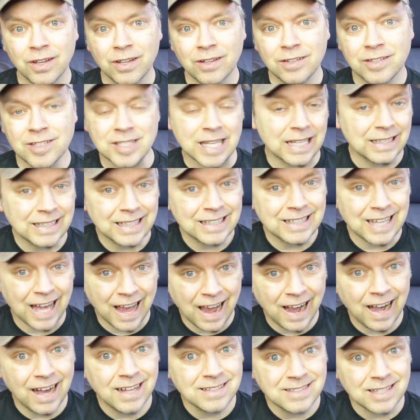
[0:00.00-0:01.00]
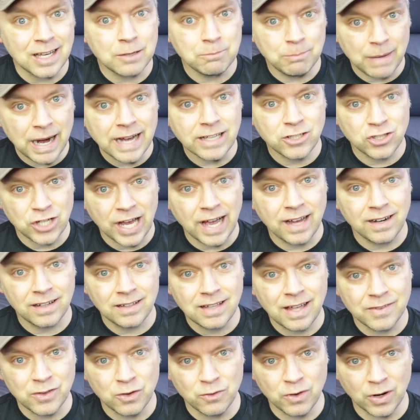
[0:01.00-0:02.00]
selling the ads on my channel
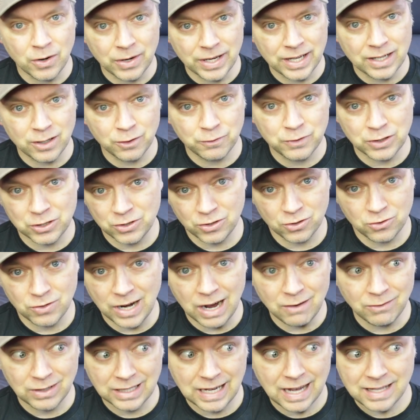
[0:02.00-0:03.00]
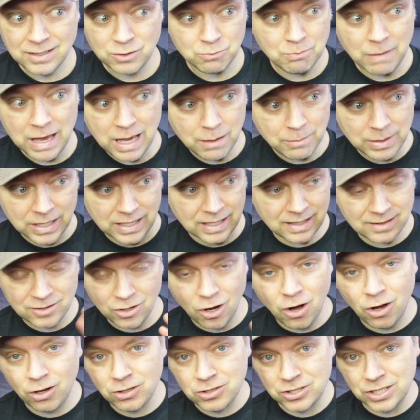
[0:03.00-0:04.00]
on the very unofficial travel guides. Maybe it's
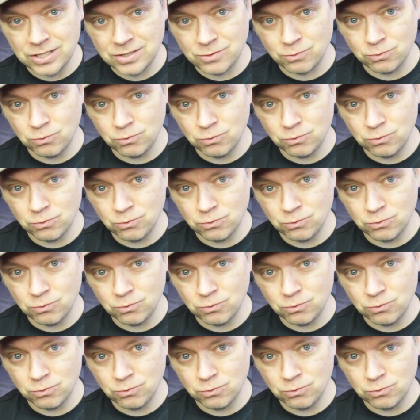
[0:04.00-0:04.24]
all just